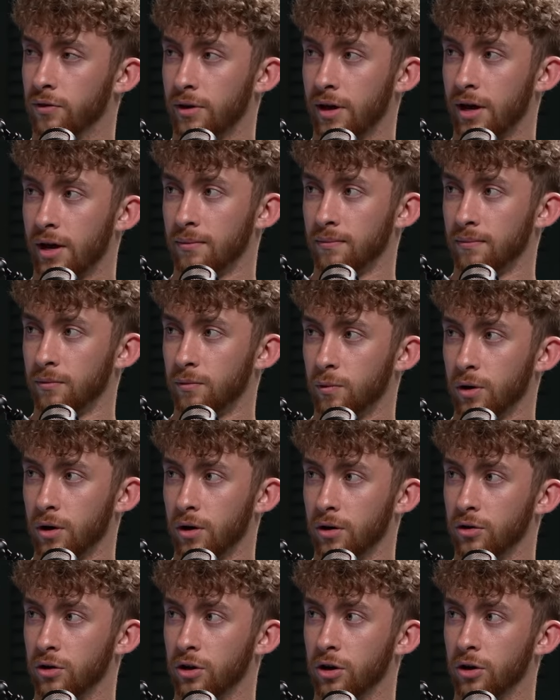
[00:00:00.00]
for that,
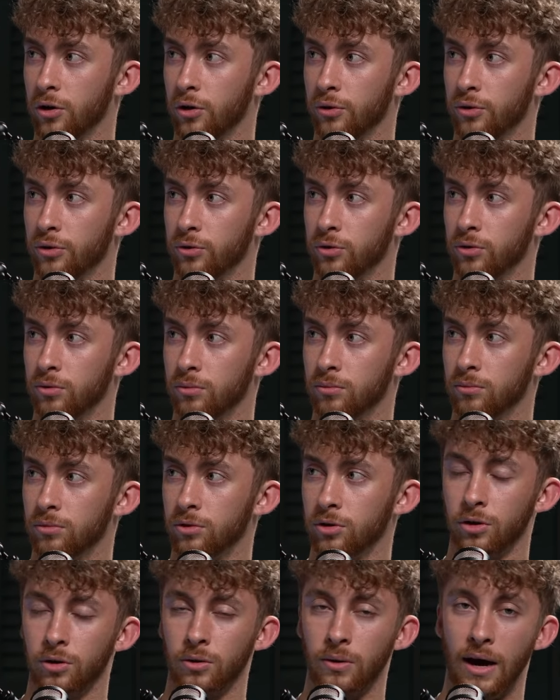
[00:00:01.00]
where you can go through and,
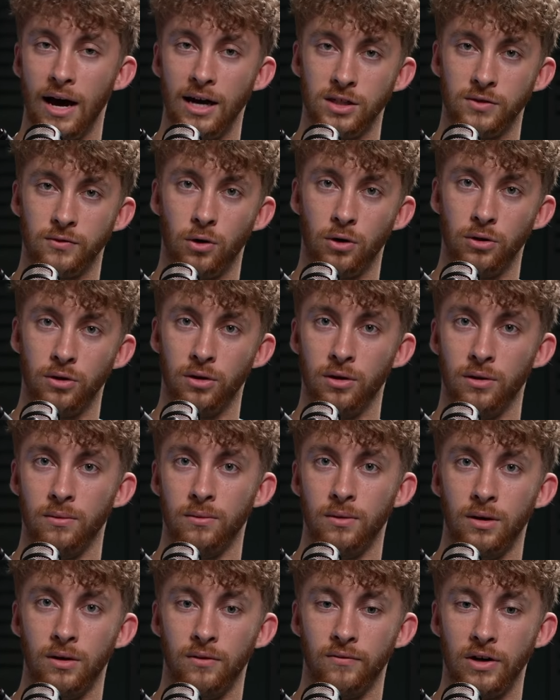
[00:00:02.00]
you know, ask for all
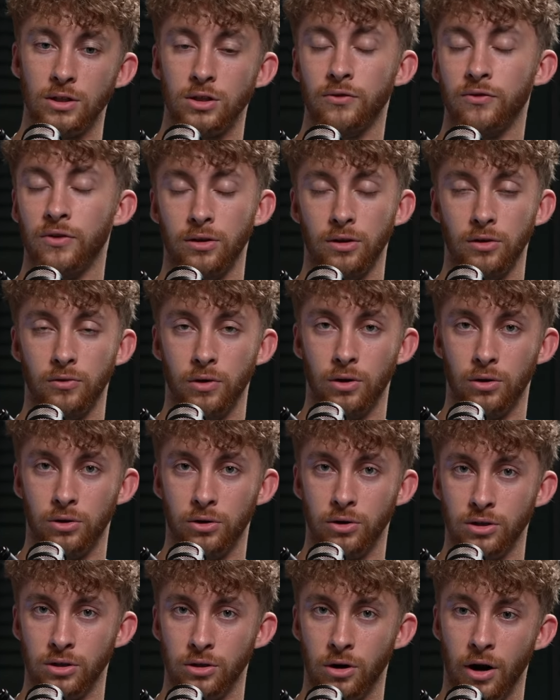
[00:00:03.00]
the investor-friendly
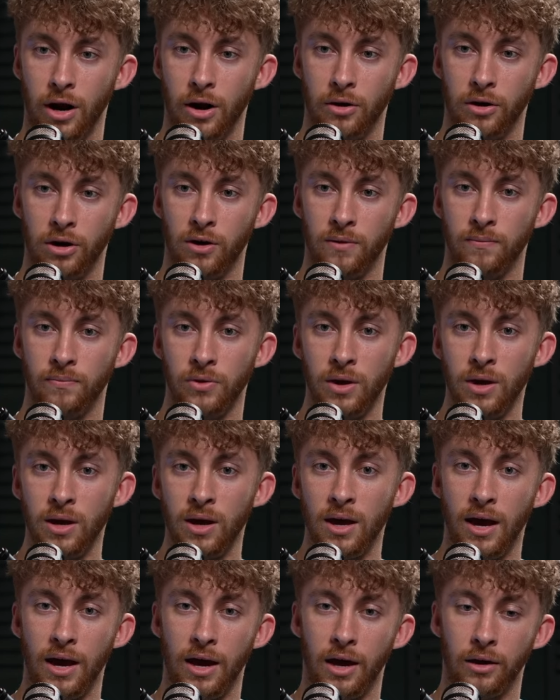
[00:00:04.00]
realtors in your area.
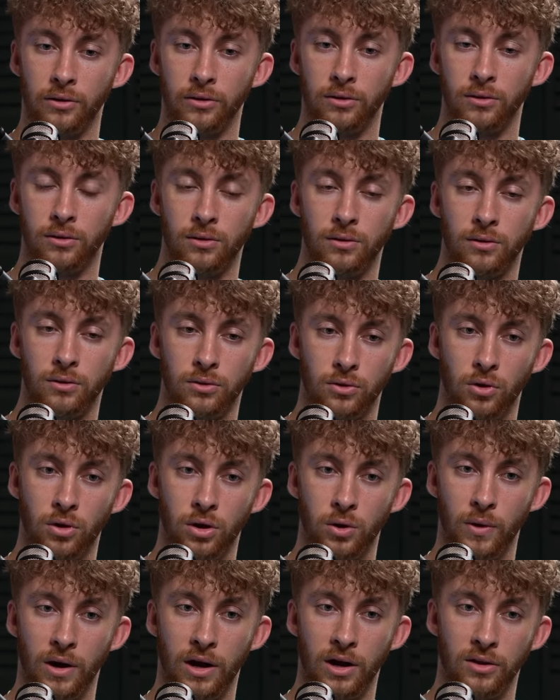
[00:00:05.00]
And the
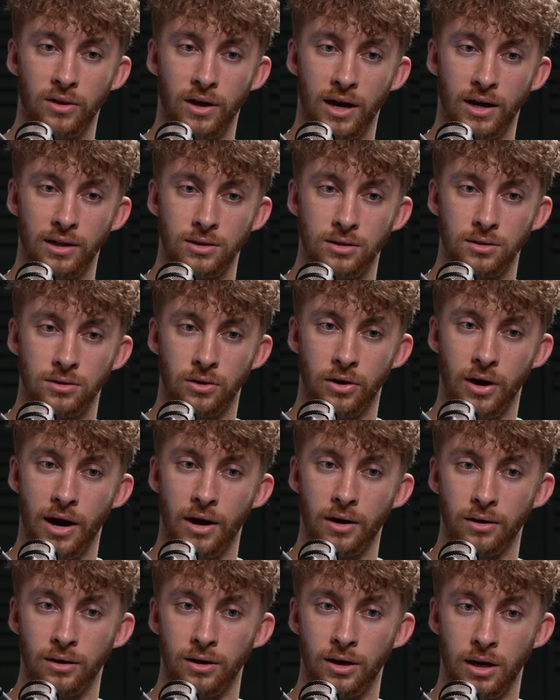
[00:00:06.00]
only way that
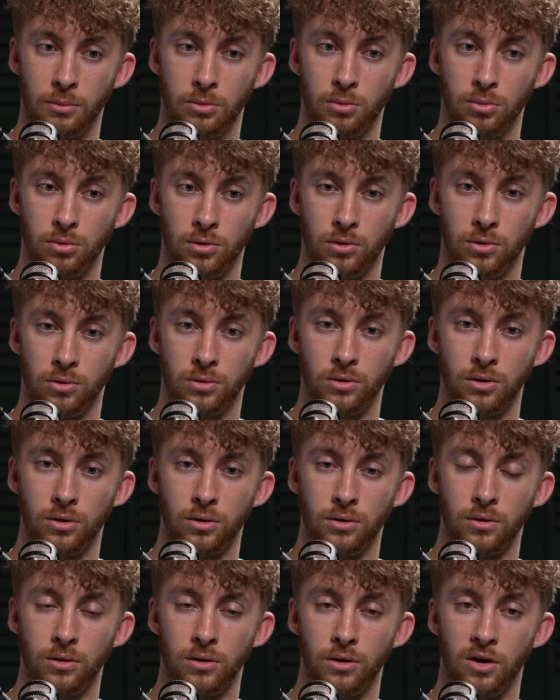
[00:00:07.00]
they're capable
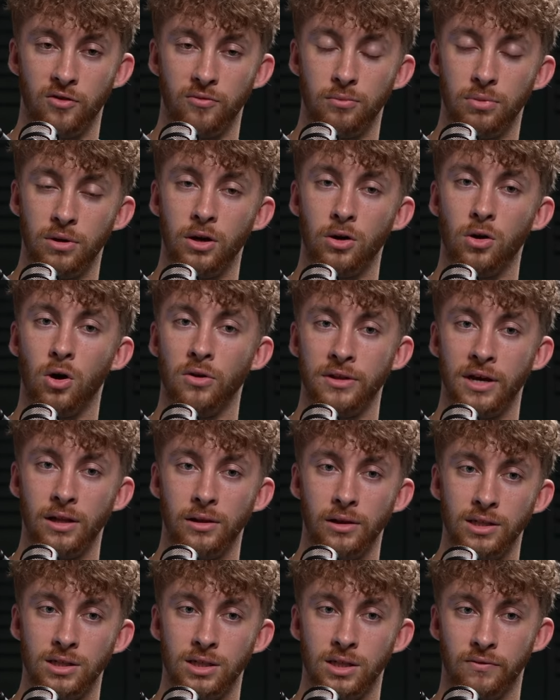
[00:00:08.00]
of being on
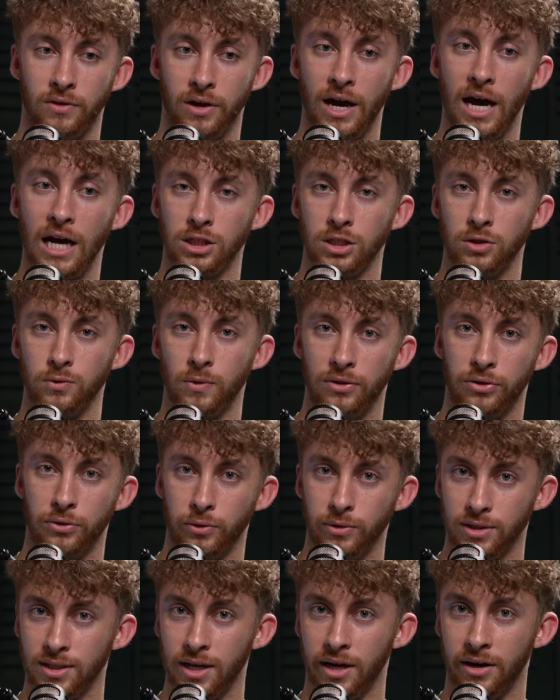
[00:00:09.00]
that list if they actually went
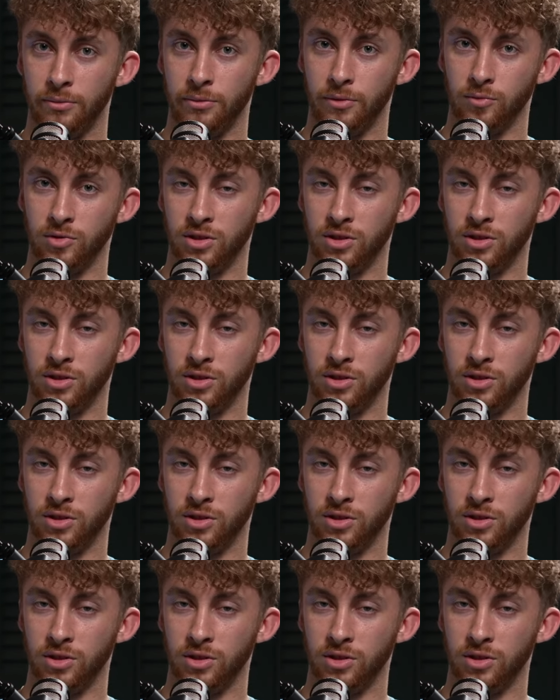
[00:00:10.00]
through and signed up